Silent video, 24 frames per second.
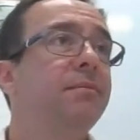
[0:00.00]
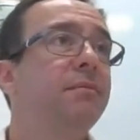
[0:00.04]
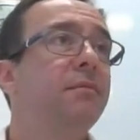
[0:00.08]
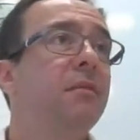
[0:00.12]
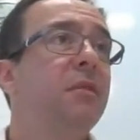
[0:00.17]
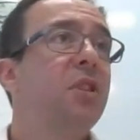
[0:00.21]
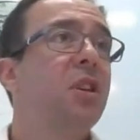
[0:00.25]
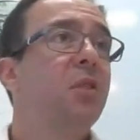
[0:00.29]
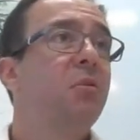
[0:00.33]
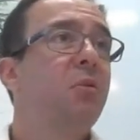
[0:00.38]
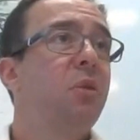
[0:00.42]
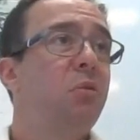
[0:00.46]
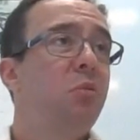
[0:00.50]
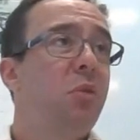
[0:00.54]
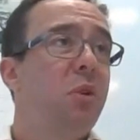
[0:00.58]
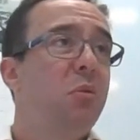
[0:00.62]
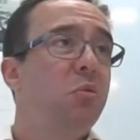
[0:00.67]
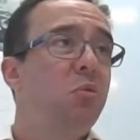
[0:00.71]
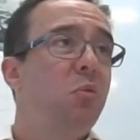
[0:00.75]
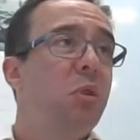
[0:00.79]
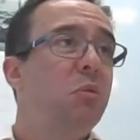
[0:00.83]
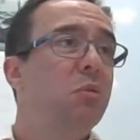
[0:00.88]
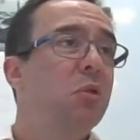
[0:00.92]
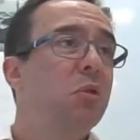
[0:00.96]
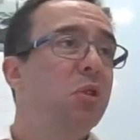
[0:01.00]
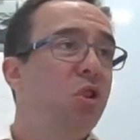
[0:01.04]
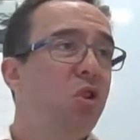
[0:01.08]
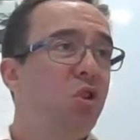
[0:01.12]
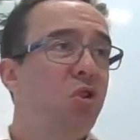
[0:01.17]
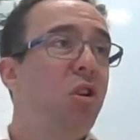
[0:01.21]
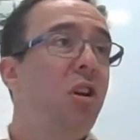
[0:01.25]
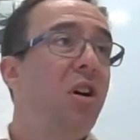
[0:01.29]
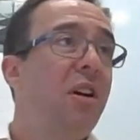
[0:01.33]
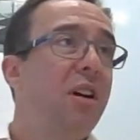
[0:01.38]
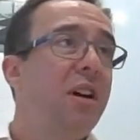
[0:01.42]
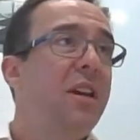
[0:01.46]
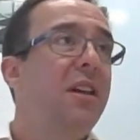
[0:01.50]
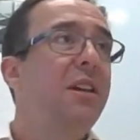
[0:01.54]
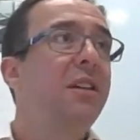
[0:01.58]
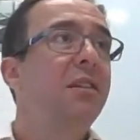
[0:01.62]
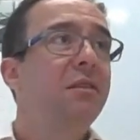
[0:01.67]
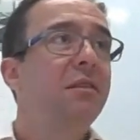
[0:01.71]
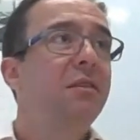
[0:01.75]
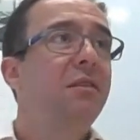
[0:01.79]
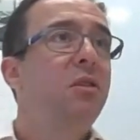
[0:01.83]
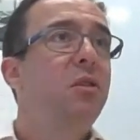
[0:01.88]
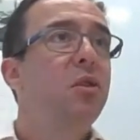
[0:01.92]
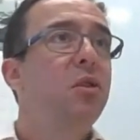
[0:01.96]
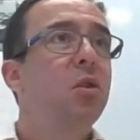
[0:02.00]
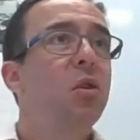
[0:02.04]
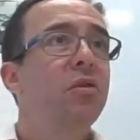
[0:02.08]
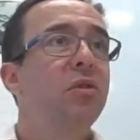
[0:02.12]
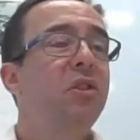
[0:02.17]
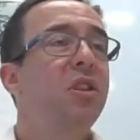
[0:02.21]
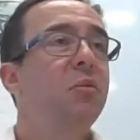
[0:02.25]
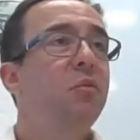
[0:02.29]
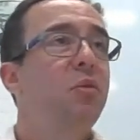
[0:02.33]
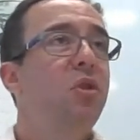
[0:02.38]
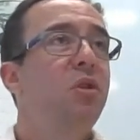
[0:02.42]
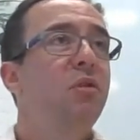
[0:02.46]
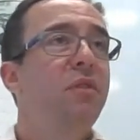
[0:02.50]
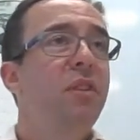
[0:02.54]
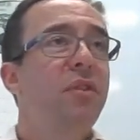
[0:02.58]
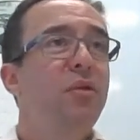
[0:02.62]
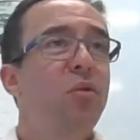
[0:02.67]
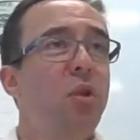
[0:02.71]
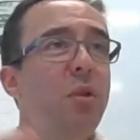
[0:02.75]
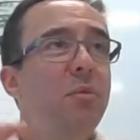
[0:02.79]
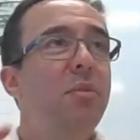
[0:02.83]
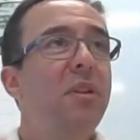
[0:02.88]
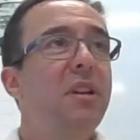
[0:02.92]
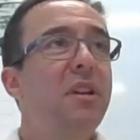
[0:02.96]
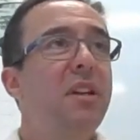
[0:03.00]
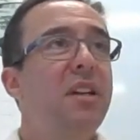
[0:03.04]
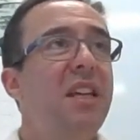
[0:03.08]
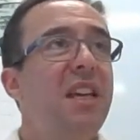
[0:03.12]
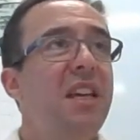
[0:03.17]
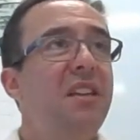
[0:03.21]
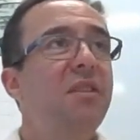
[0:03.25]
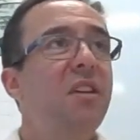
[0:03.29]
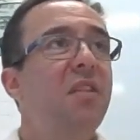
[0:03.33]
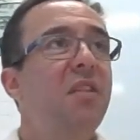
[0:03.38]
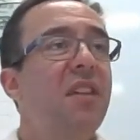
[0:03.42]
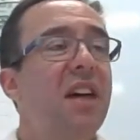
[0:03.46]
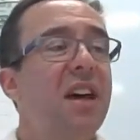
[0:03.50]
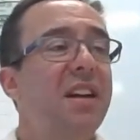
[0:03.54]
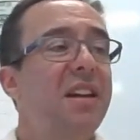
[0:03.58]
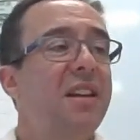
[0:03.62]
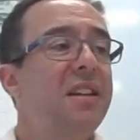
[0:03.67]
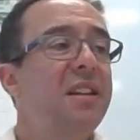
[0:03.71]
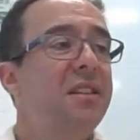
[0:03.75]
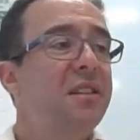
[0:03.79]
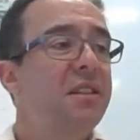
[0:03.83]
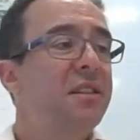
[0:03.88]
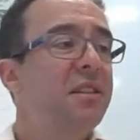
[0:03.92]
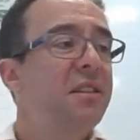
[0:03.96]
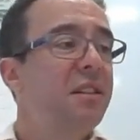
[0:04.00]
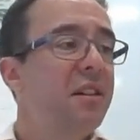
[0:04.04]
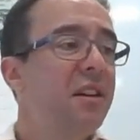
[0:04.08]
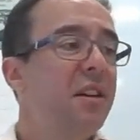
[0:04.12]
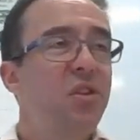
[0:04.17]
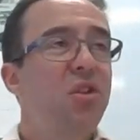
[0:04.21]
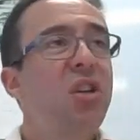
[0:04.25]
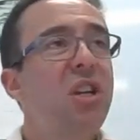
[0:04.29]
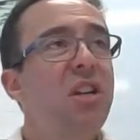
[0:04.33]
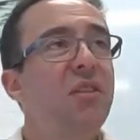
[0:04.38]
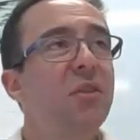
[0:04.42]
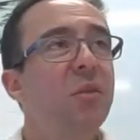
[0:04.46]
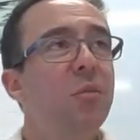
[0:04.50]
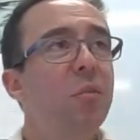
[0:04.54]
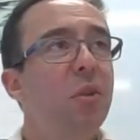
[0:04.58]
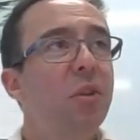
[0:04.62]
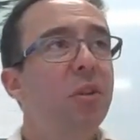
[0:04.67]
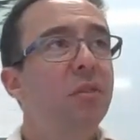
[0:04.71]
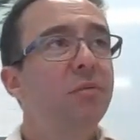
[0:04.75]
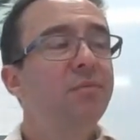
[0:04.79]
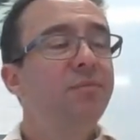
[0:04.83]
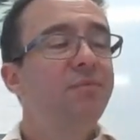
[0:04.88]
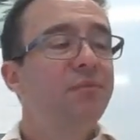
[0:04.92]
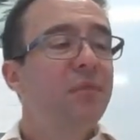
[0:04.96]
So we, we, we will try not to move if we believe that that is achievable.